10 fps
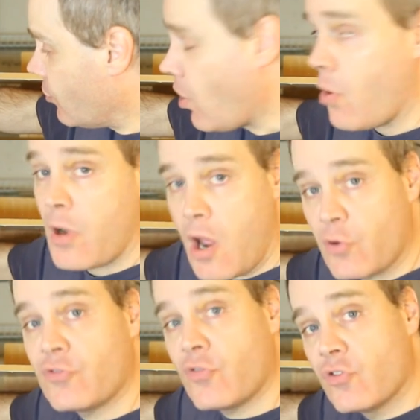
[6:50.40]
ago, when I
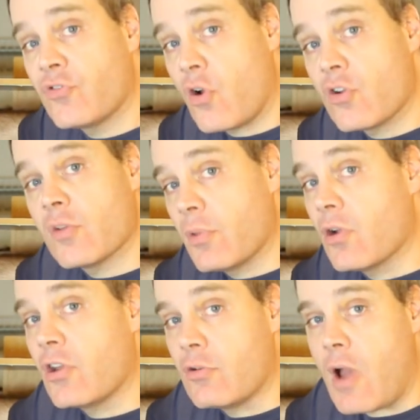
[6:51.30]
was first started
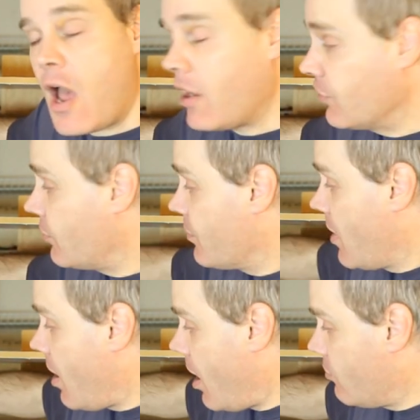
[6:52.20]
building racks,
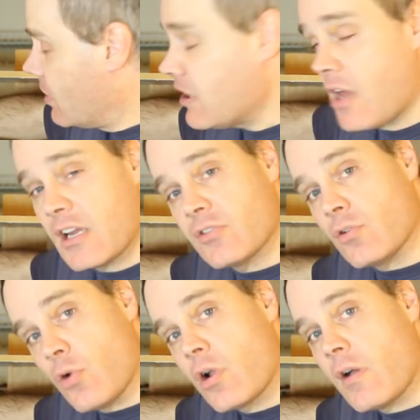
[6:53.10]
I really liked the
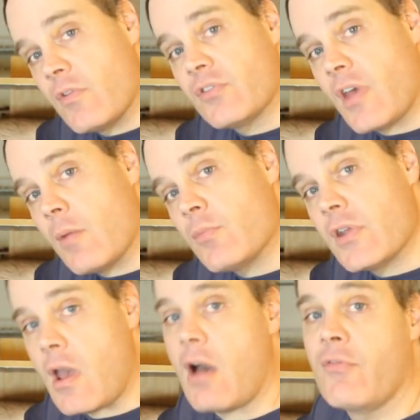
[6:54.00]
look of this
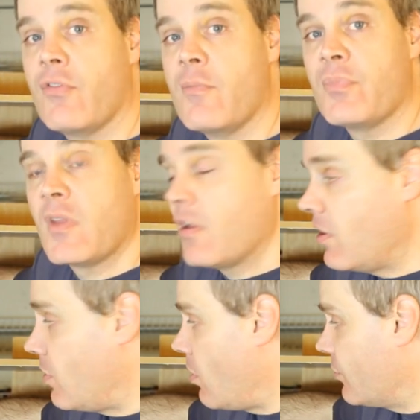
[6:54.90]
MDF.
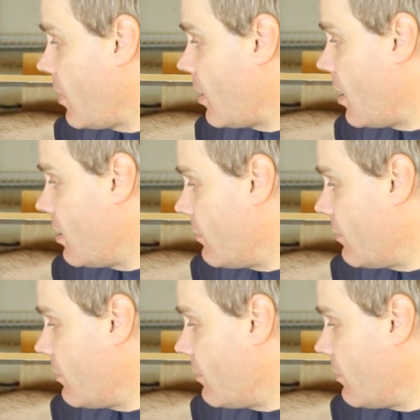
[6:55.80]
You know, it's got kind of